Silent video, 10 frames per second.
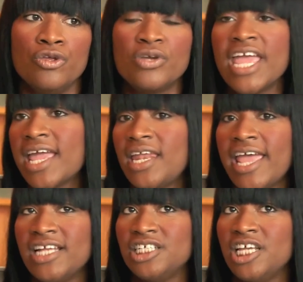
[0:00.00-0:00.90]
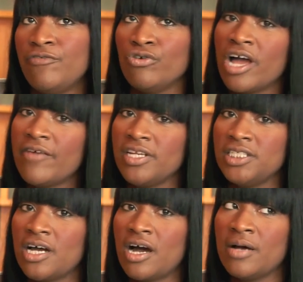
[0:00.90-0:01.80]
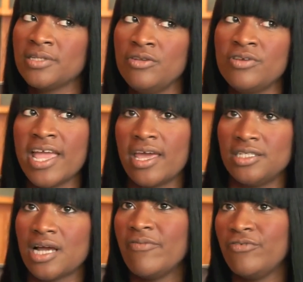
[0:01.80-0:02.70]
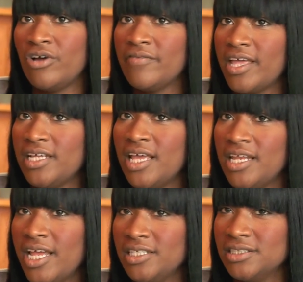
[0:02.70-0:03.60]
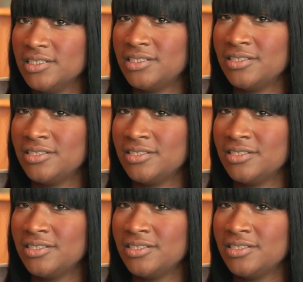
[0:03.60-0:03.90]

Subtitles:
you can't get an agent if you don't have any jobs, and you can't get a job if you don't have any agents.